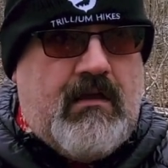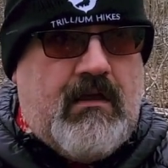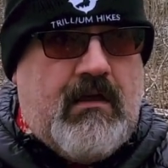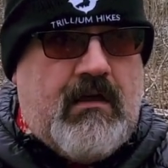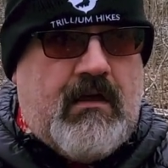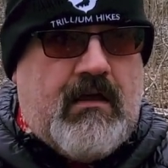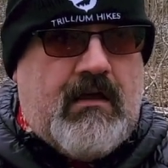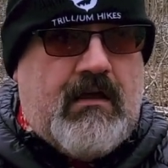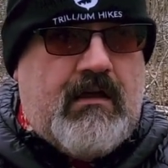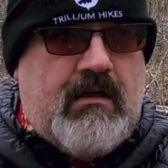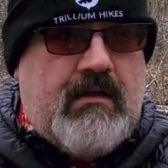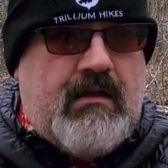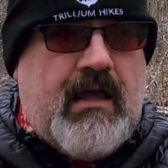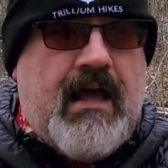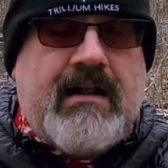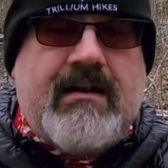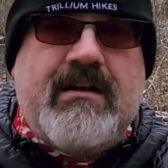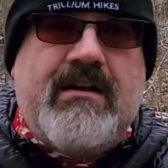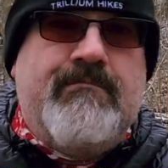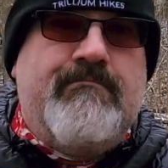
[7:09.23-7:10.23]
it
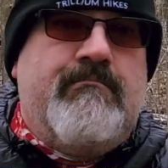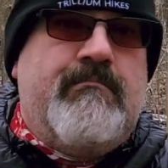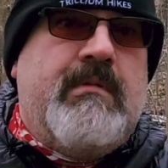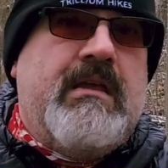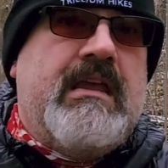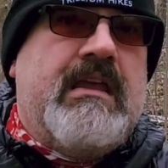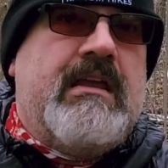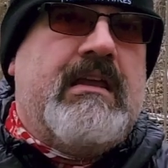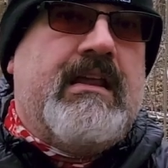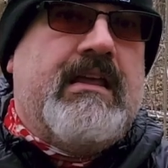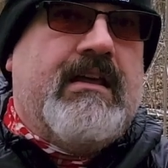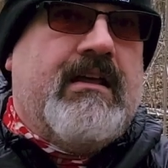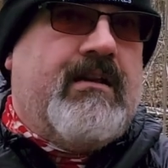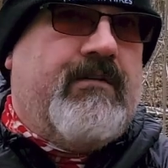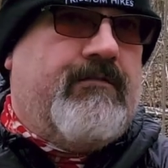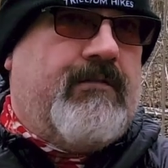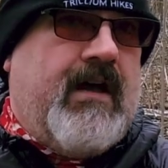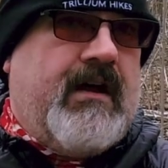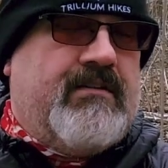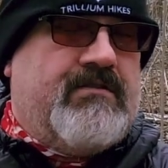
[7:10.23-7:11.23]
had an immediate
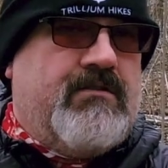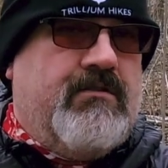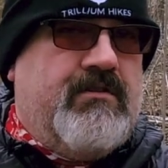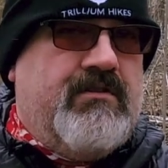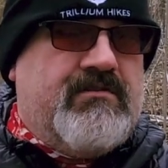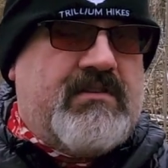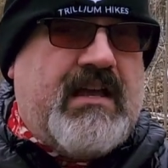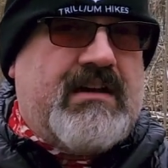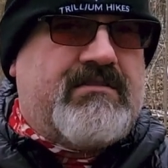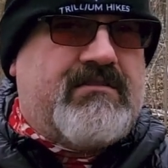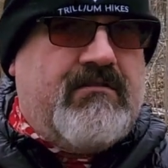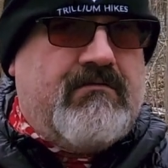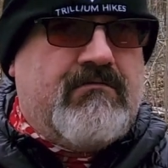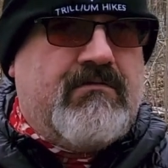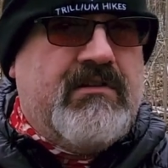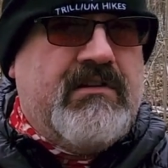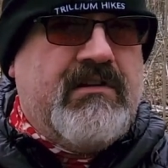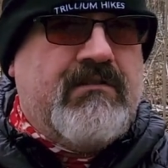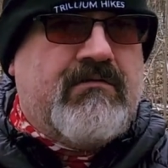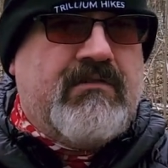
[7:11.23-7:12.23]
effect. So it was actually
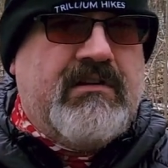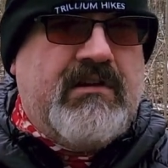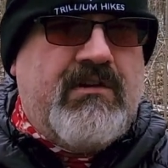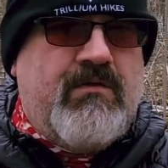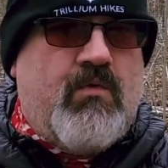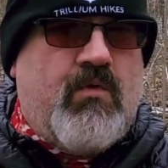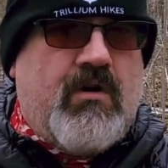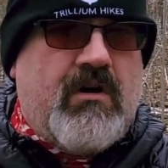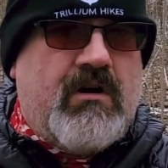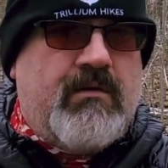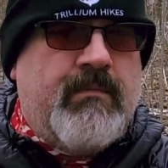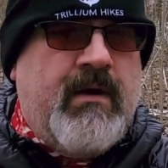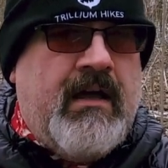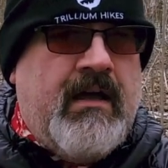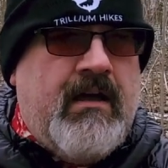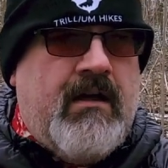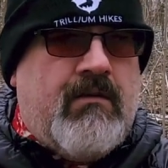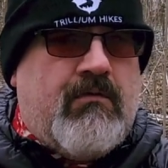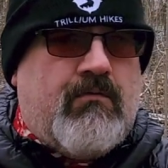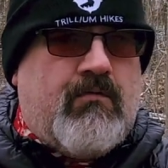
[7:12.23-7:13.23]
really warm
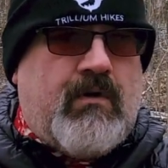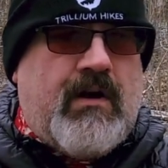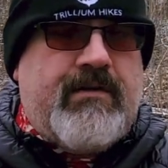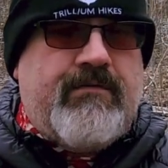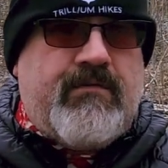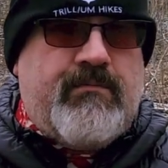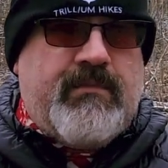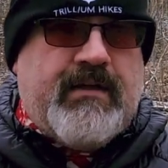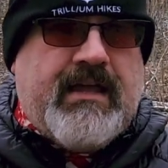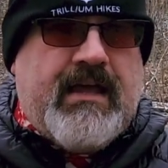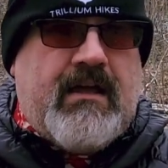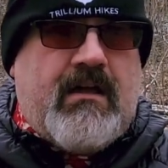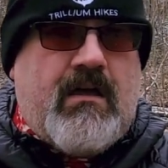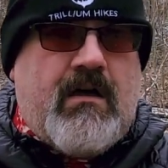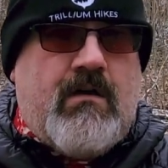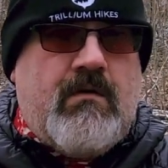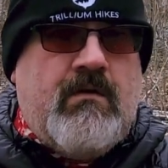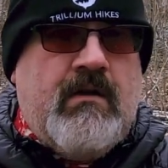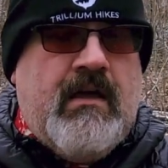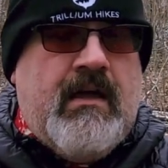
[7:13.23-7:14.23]
right from the
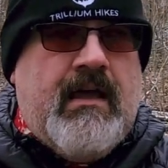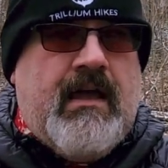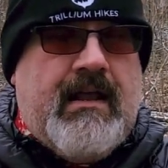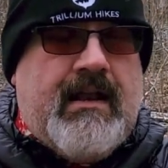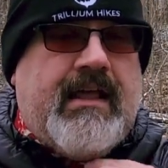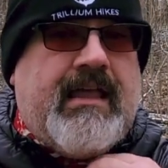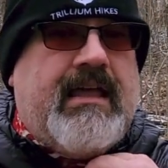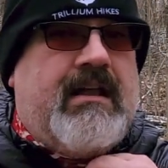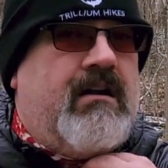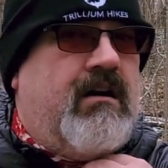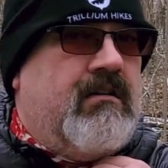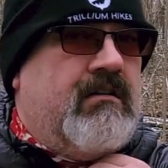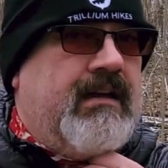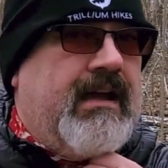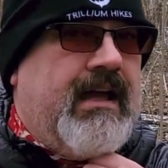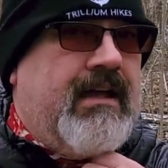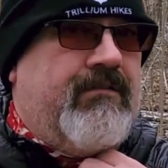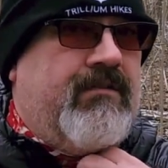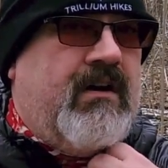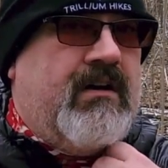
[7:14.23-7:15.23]
get-go. And again, all I
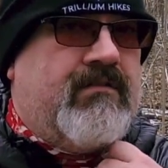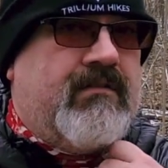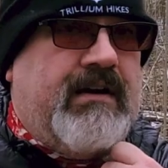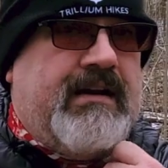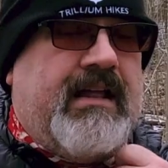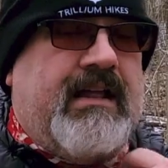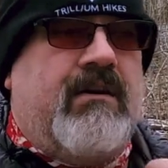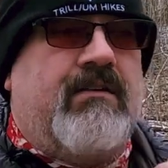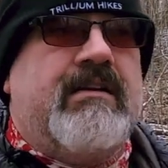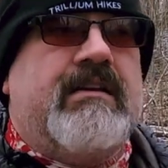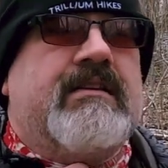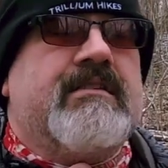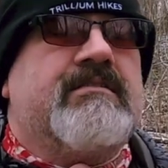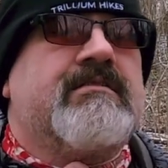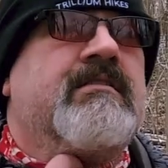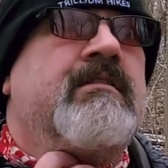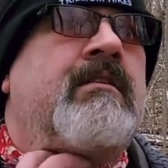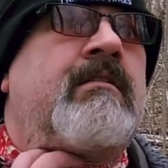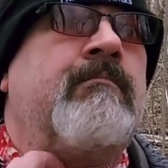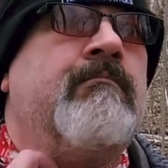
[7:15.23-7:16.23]
have on right now
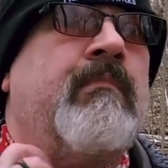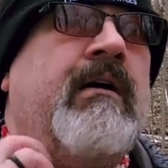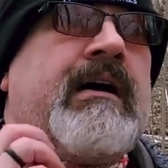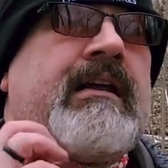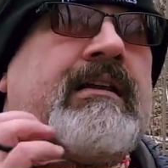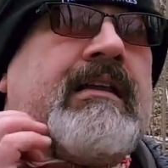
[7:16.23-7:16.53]
is my